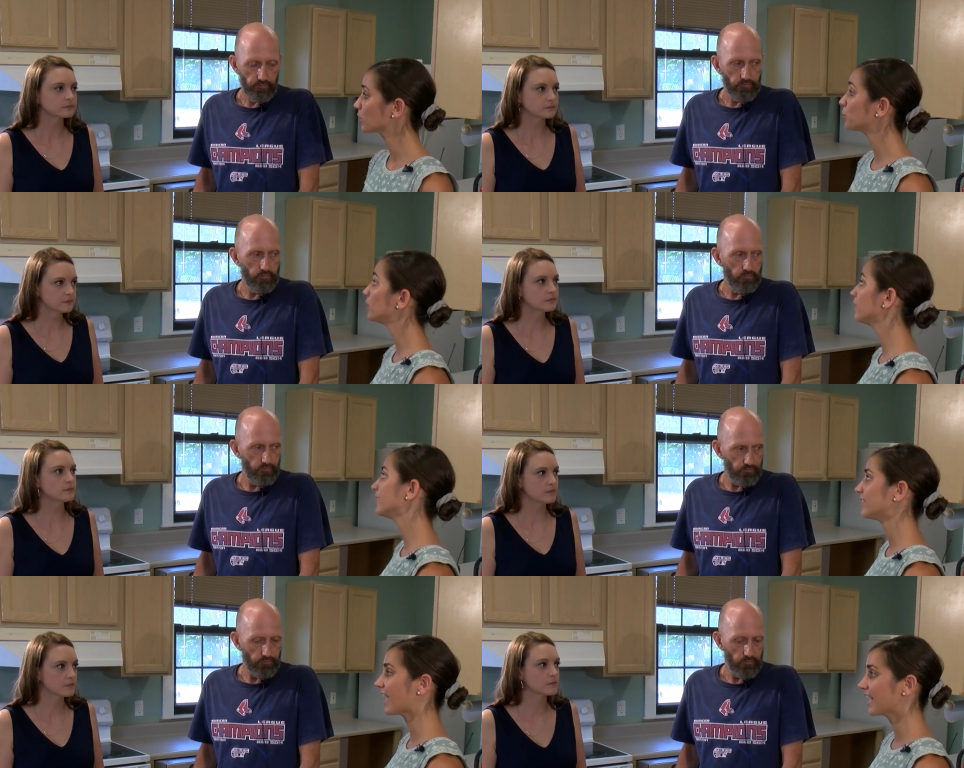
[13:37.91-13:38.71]
Speaker 1: You could
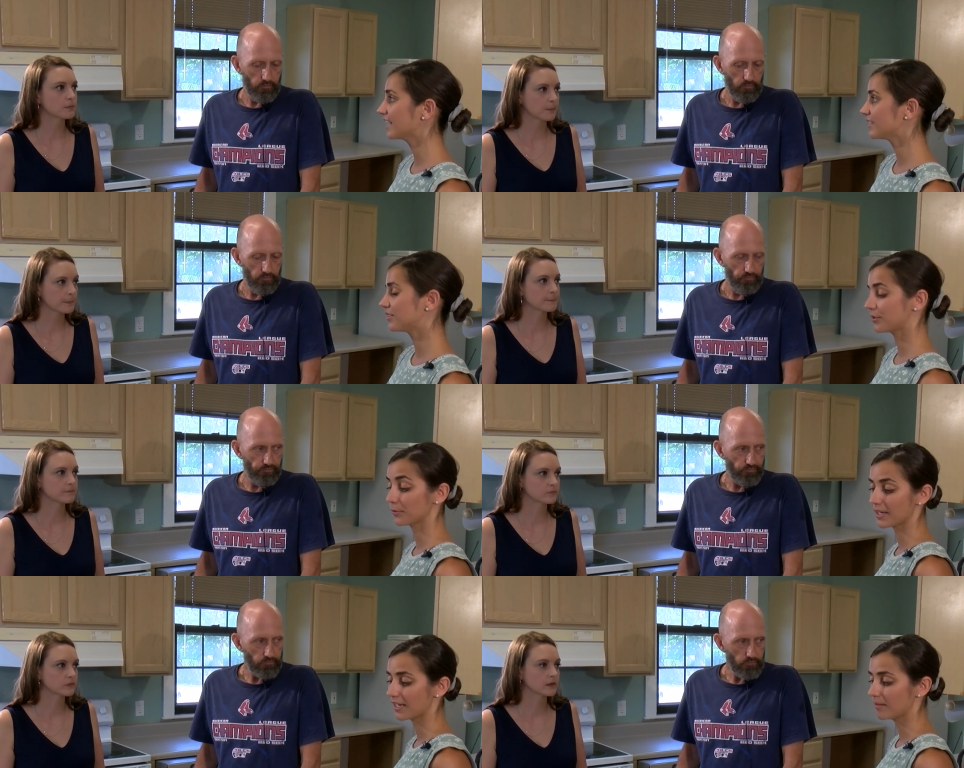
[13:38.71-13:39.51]
even add it
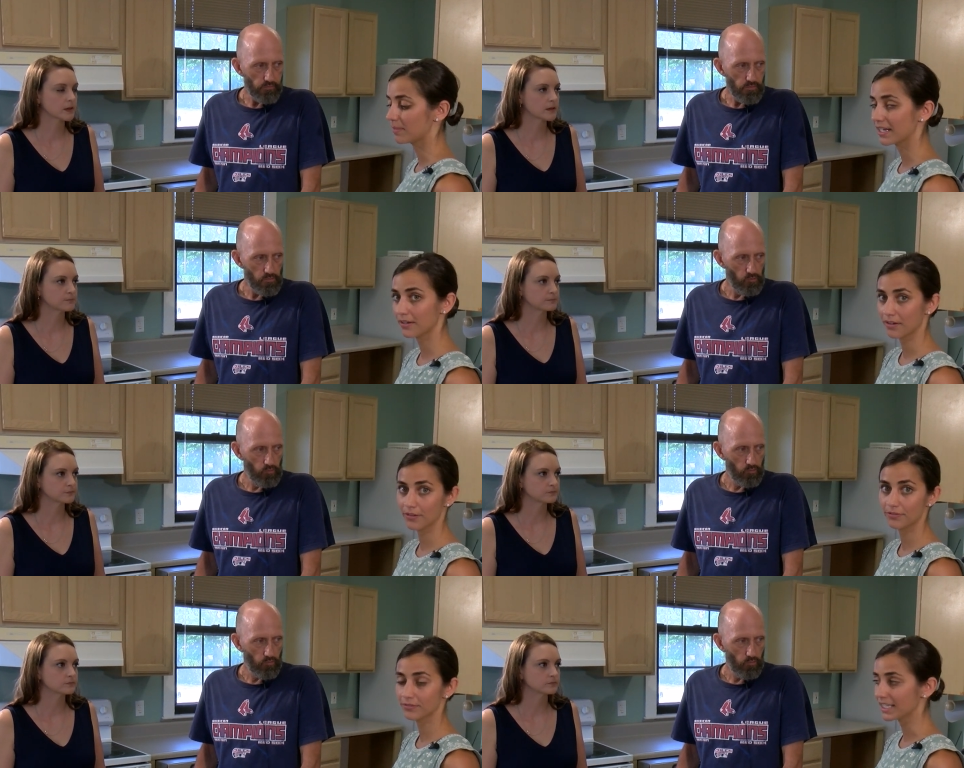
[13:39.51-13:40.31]
to a bed
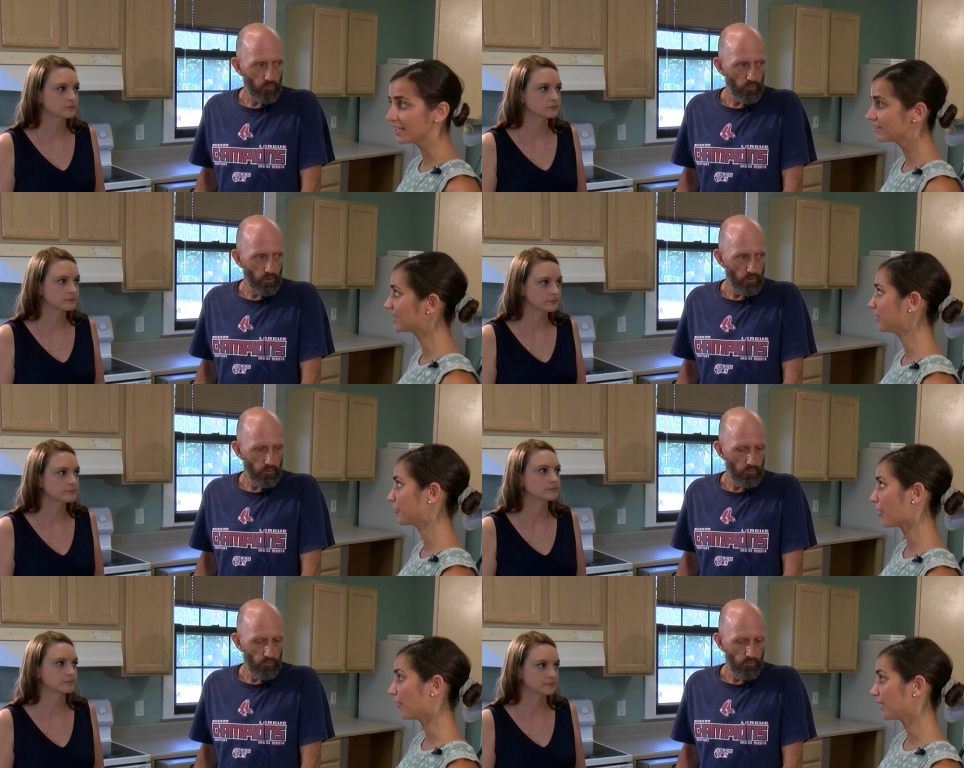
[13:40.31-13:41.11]
of lettuce that
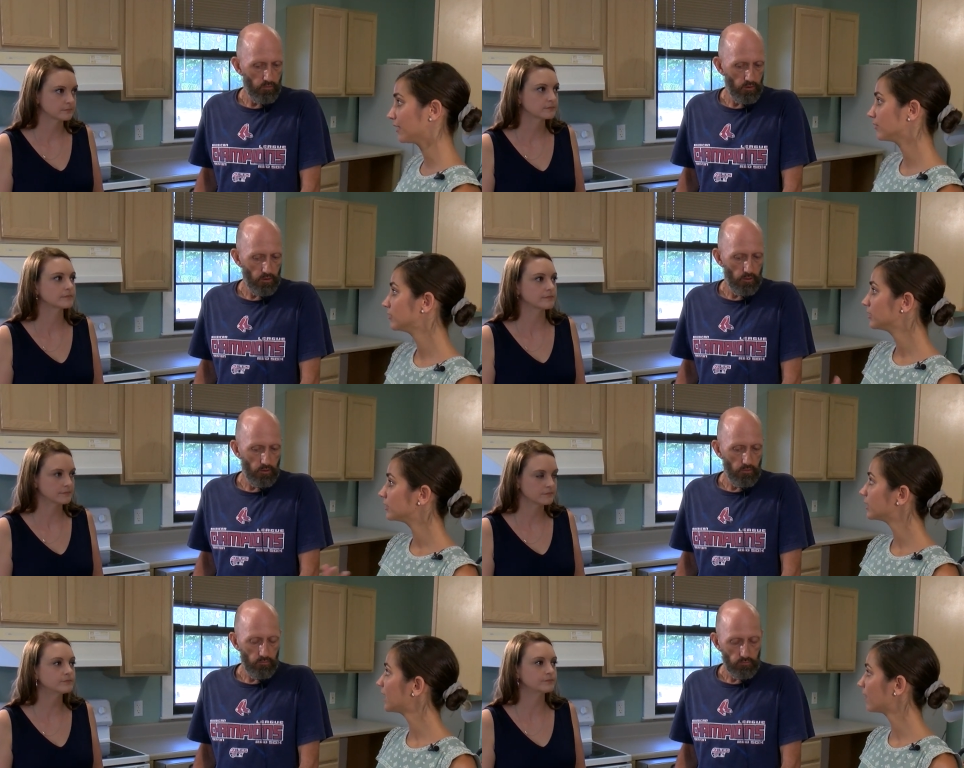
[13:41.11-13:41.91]
you're growing
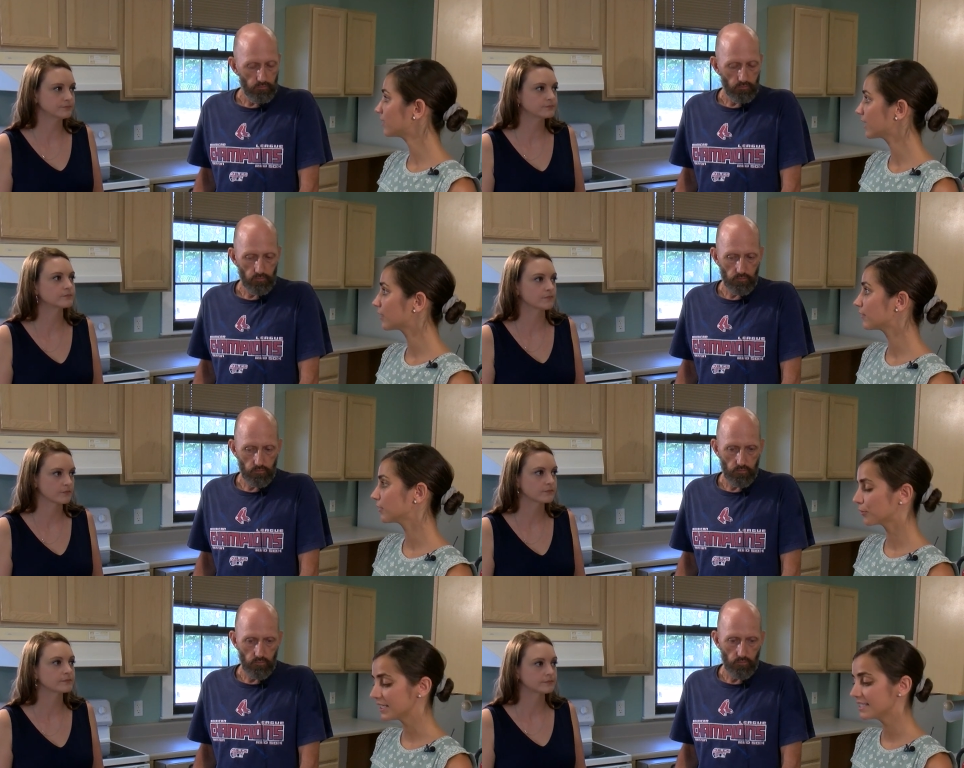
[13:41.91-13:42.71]
and have it like a
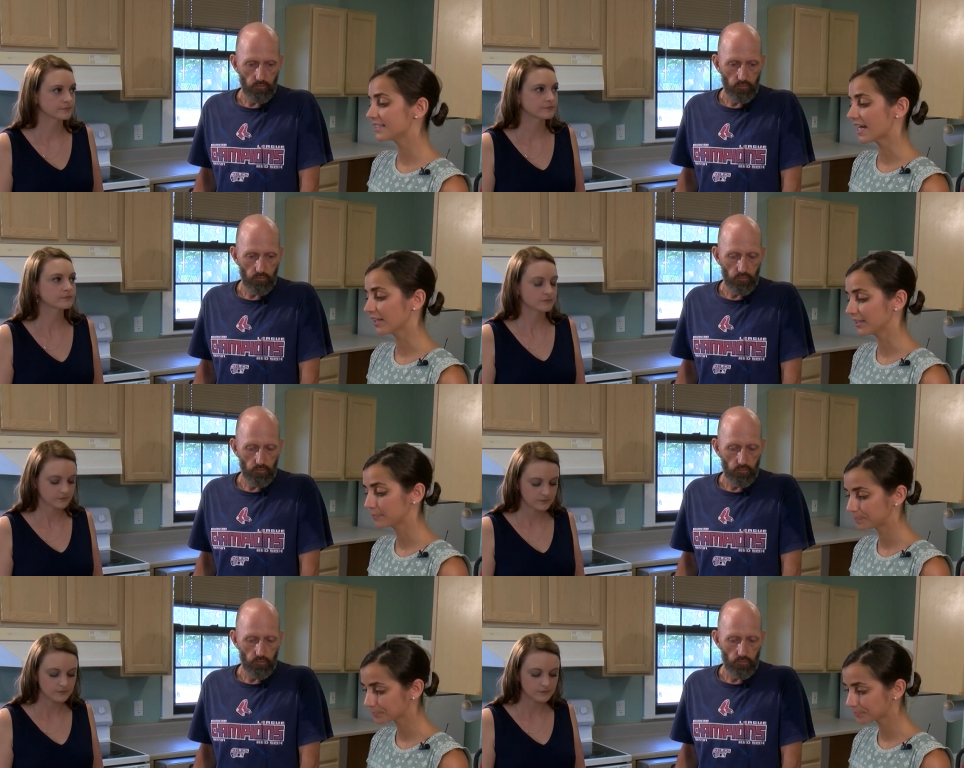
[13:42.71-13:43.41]
real green salad.